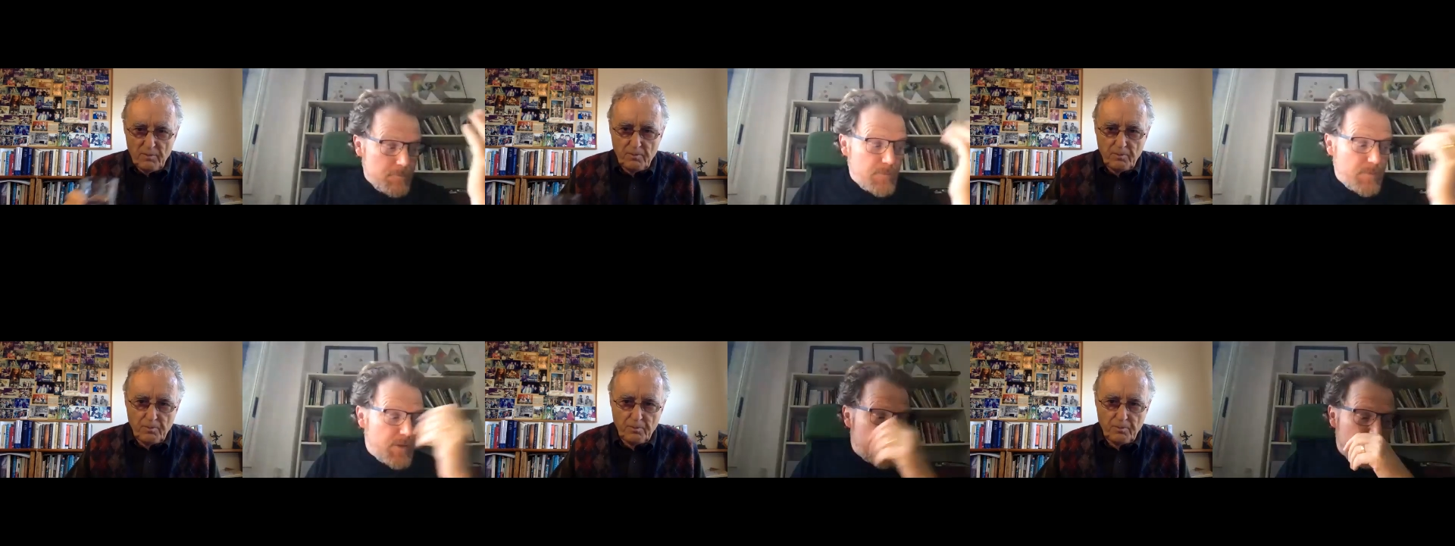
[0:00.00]

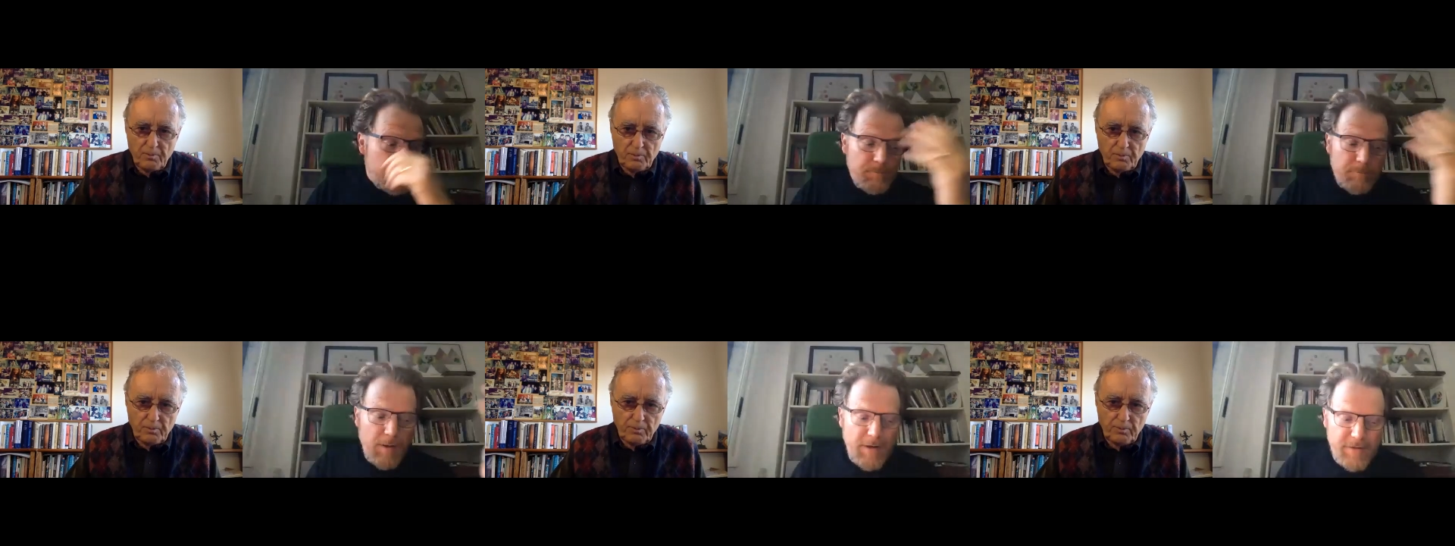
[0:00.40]
Speaker 1: the
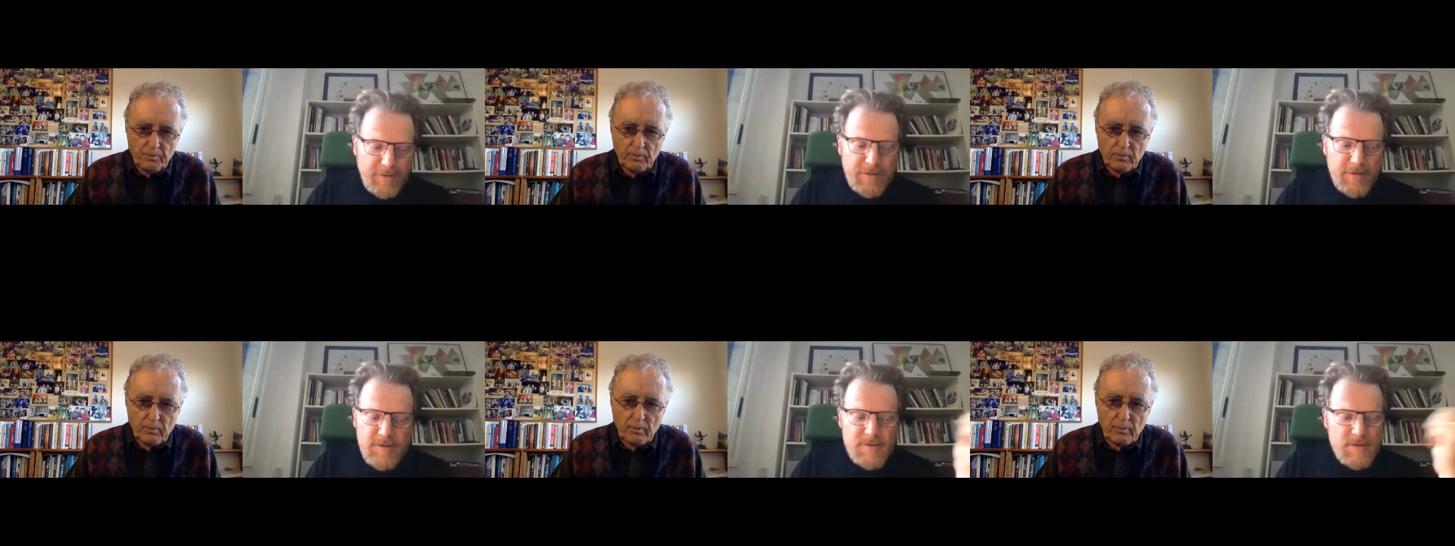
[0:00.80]

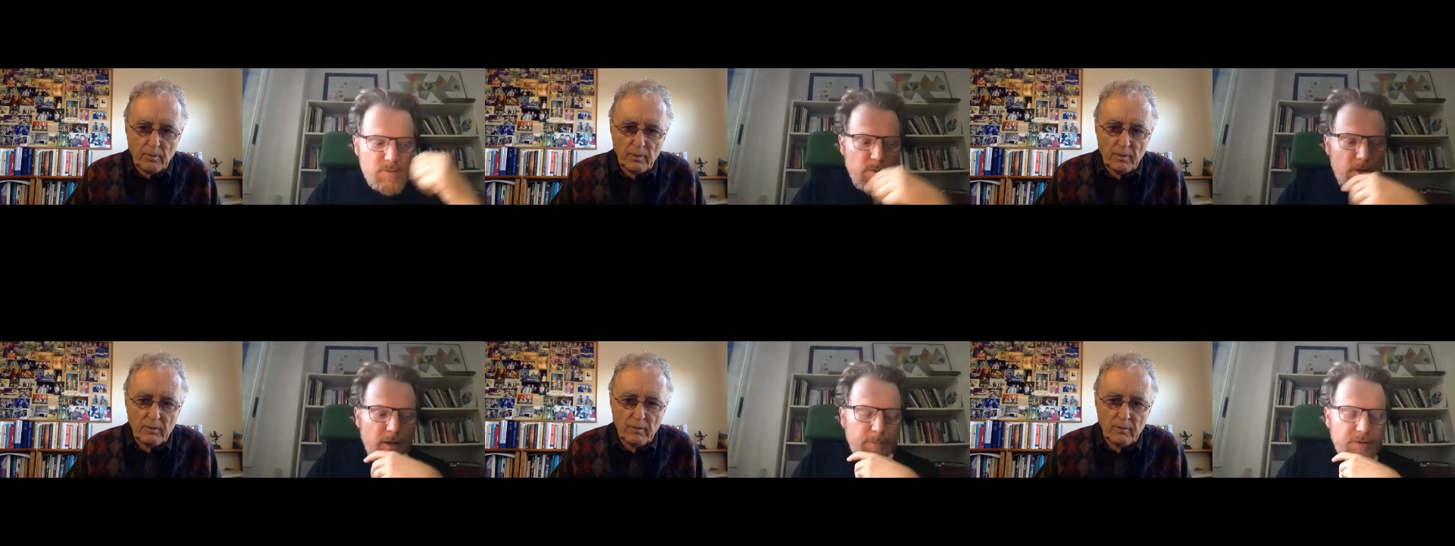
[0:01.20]
pioneers as
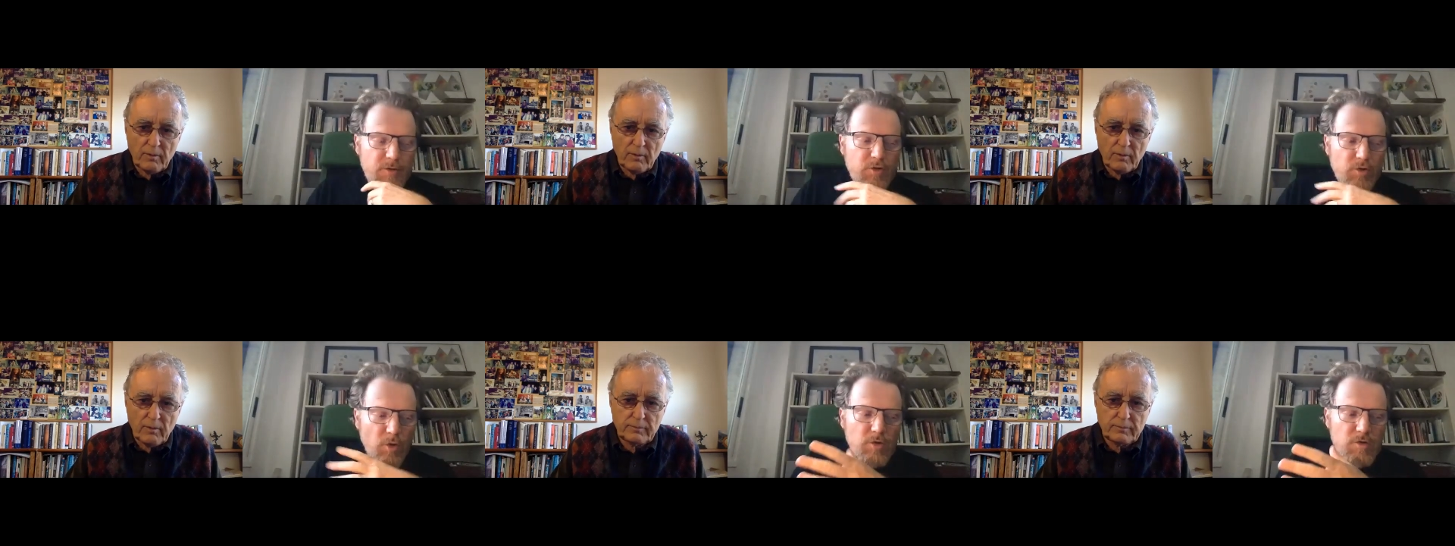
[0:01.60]
well, I mean,
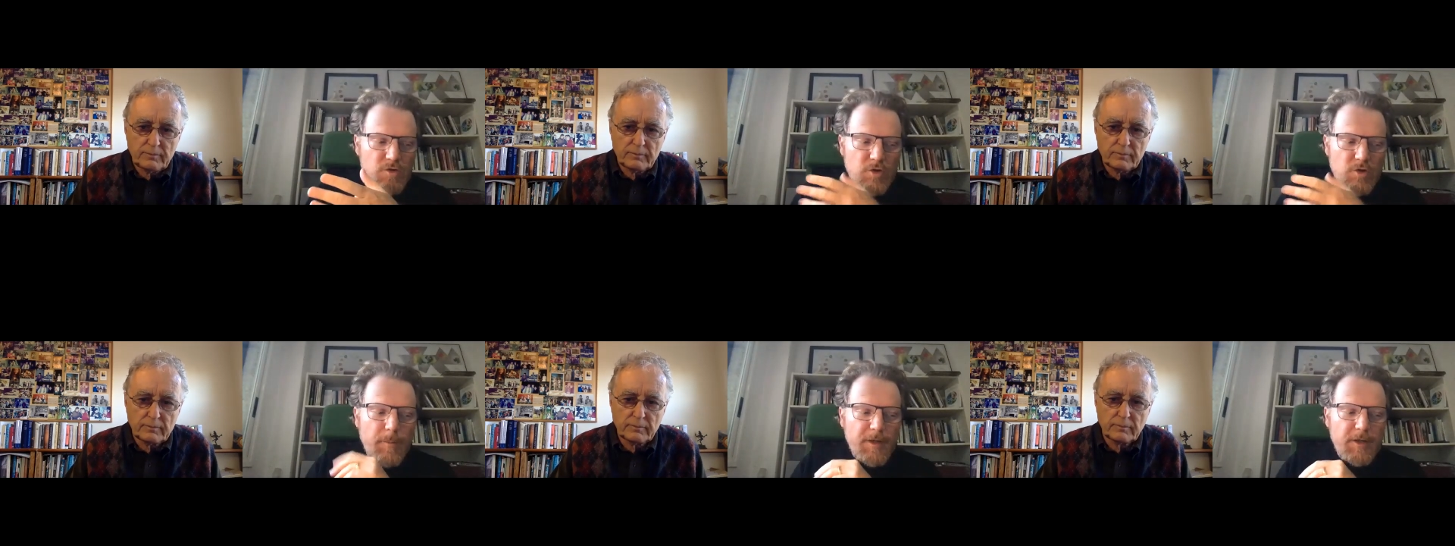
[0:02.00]
you know
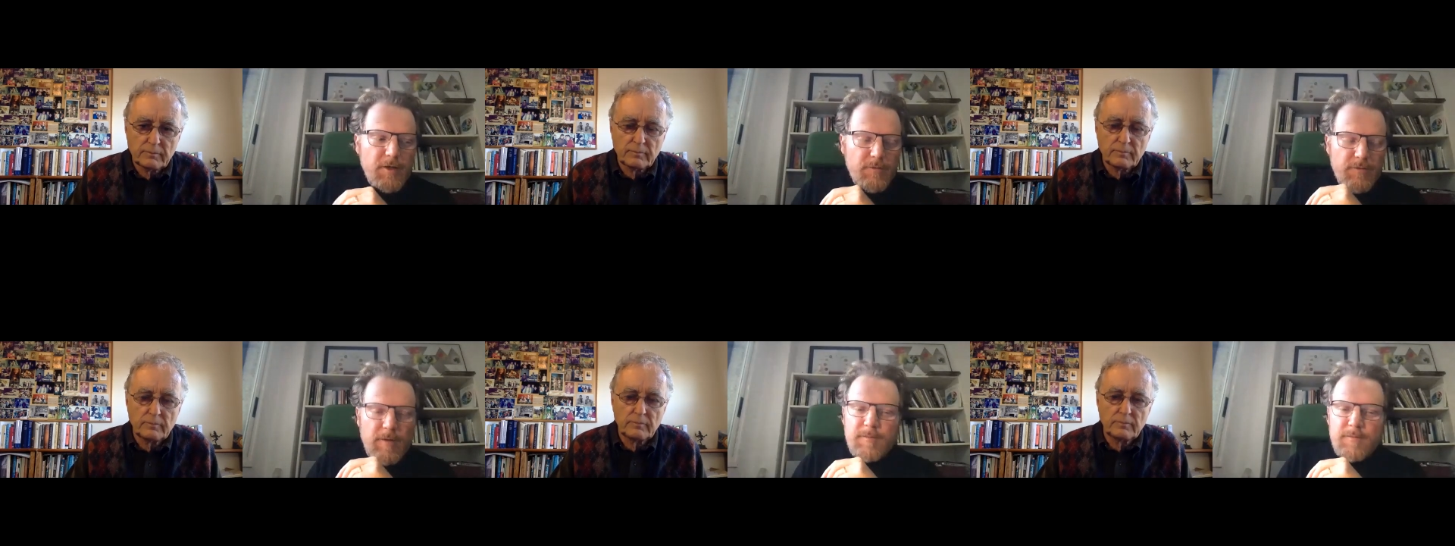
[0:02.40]
so many
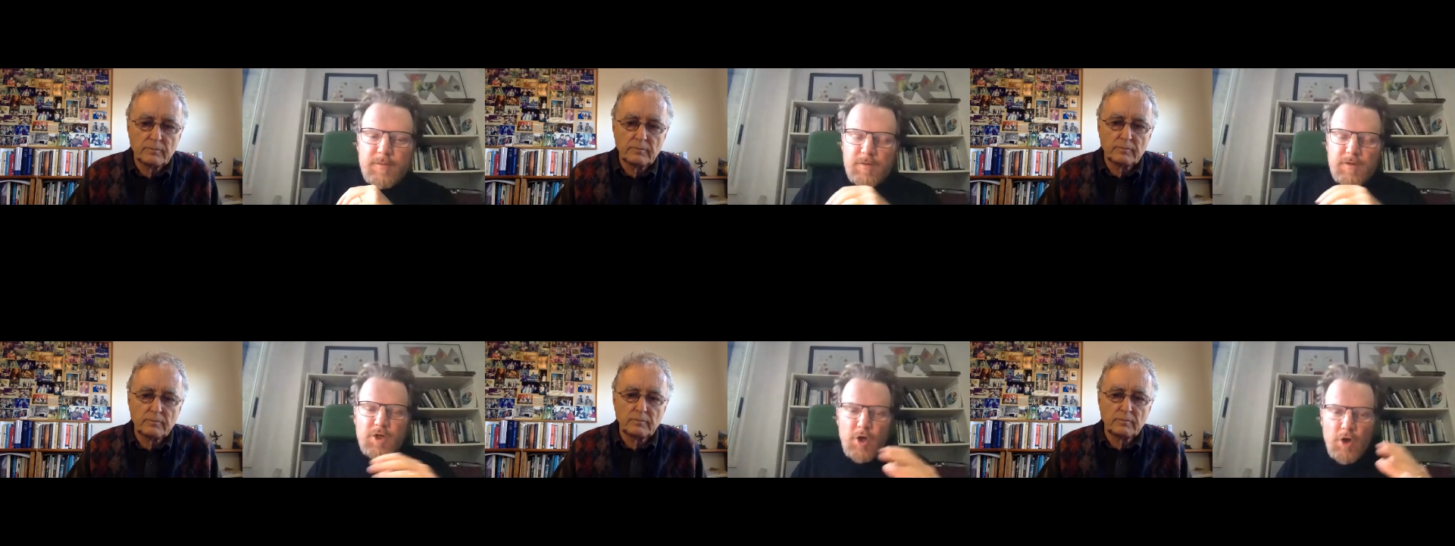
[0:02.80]
of the
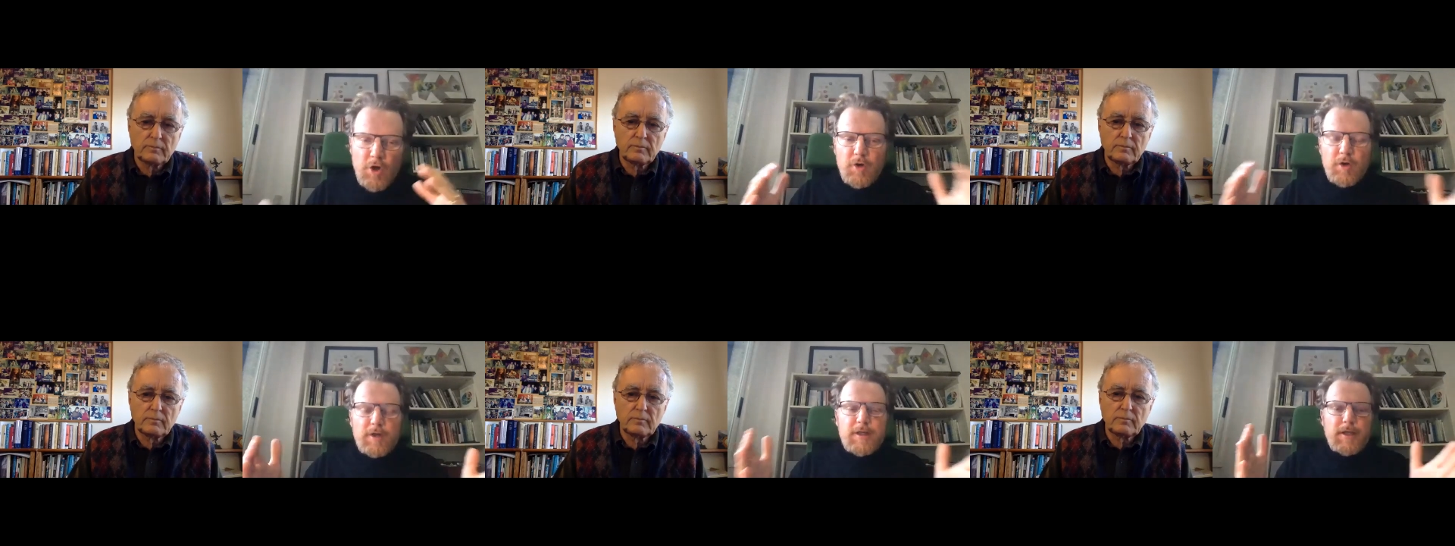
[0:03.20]
the
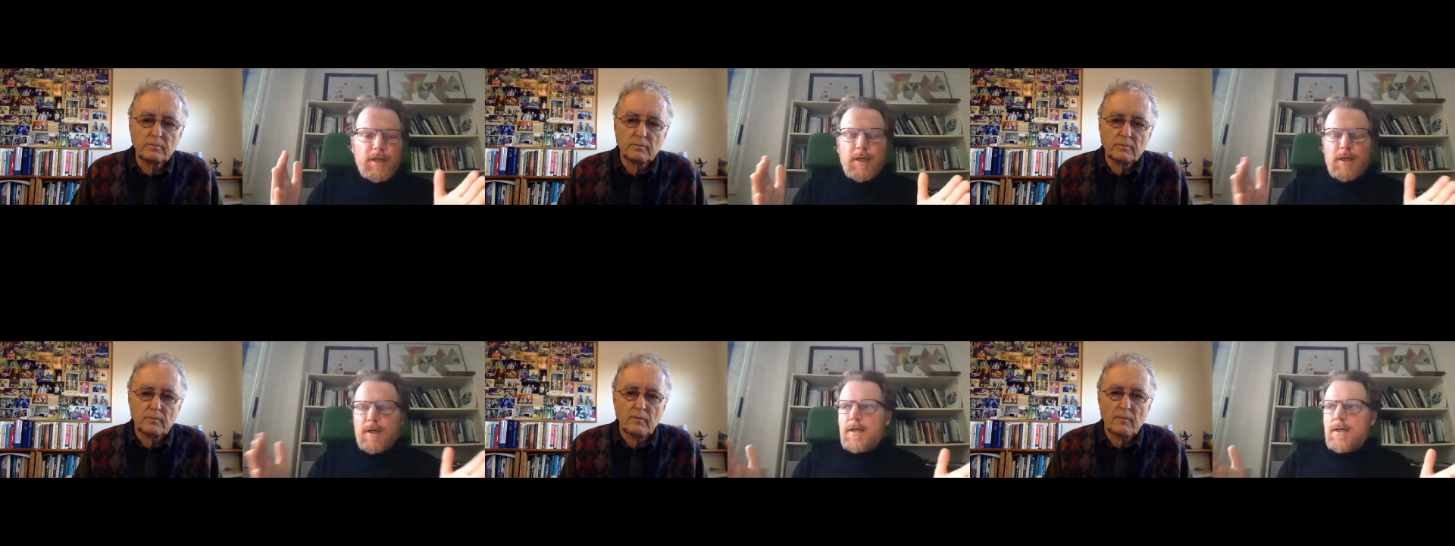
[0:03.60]
early